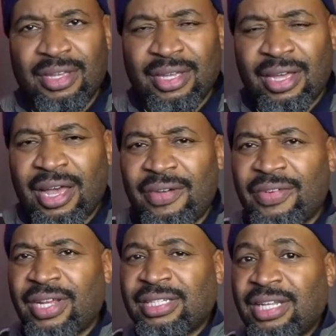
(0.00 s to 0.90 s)
Have a
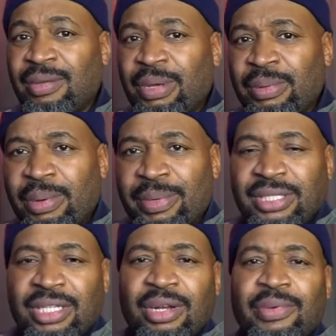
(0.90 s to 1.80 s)
nice day. Maybe I might
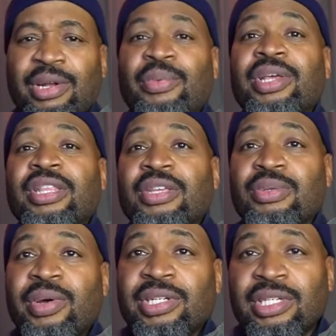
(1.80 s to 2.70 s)
see you around the way. Thanks for
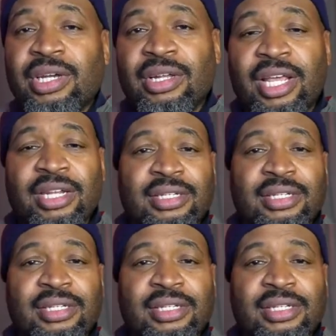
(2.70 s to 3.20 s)
watching, y'all. Later.